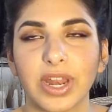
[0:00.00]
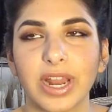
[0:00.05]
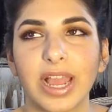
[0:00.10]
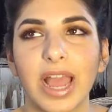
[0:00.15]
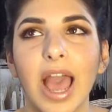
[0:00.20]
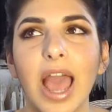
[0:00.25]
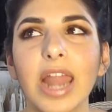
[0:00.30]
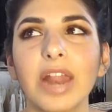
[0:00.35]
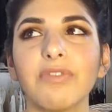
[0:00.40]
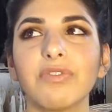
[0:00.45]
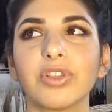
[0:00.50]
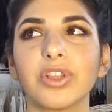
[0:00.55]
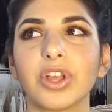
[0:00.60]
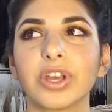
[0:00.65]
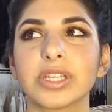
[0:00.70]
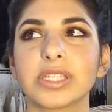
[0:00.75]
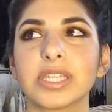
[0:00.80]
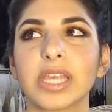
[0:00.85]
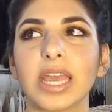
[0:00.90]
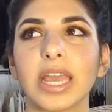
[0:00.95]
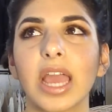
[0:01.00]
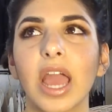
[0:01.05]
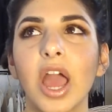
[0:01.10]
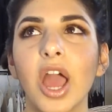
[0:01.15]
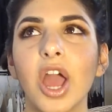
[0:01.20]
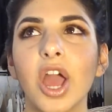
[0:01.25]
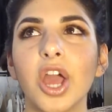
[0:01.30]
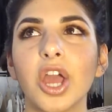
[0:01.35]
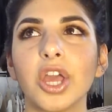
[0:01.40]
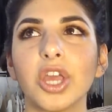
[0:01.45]
It kind of looks like
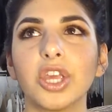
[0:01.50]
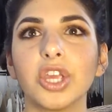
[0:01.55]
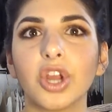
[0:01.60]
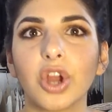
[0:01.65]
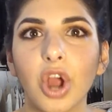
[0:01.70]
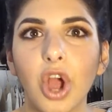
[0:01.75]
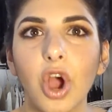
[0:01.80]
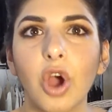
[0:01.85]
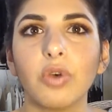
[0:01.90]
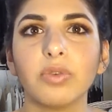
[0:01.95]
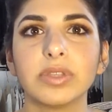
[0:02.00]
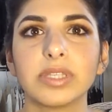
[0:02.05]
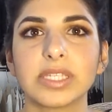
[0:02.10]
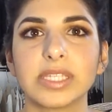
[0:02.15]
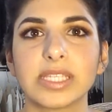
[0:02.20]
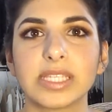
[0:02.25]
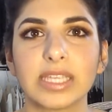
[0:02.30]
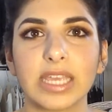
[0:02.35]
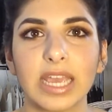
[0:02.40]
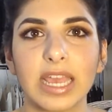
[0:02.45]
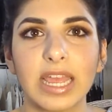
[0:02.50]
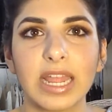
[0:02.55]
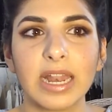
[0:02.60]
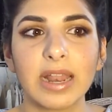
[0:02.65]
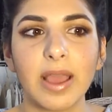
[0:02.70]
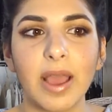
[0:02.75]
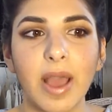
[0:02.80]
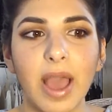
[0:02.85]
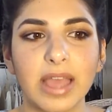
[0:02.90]
your own skin,